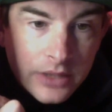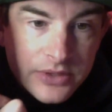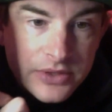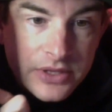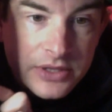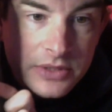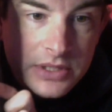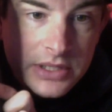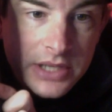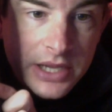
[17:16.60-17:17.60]
So this
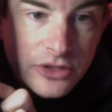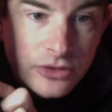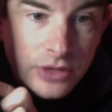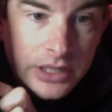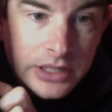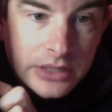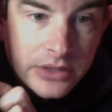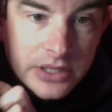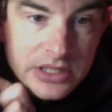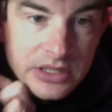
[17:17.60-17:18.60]
was literally,
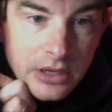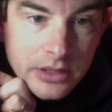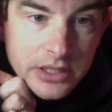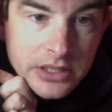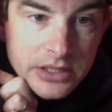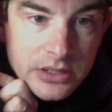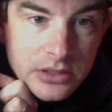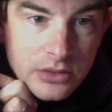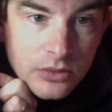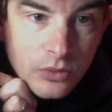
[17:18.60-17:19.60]
these started
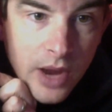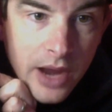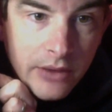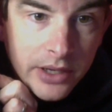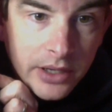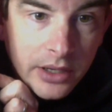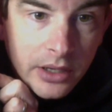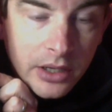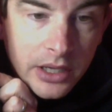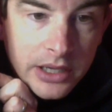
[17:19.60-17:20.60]
wearing
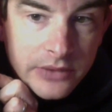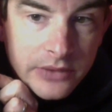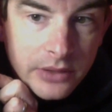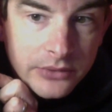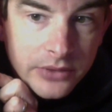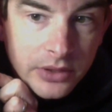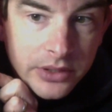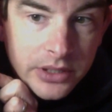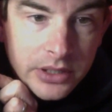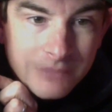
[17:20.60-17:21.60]
even after like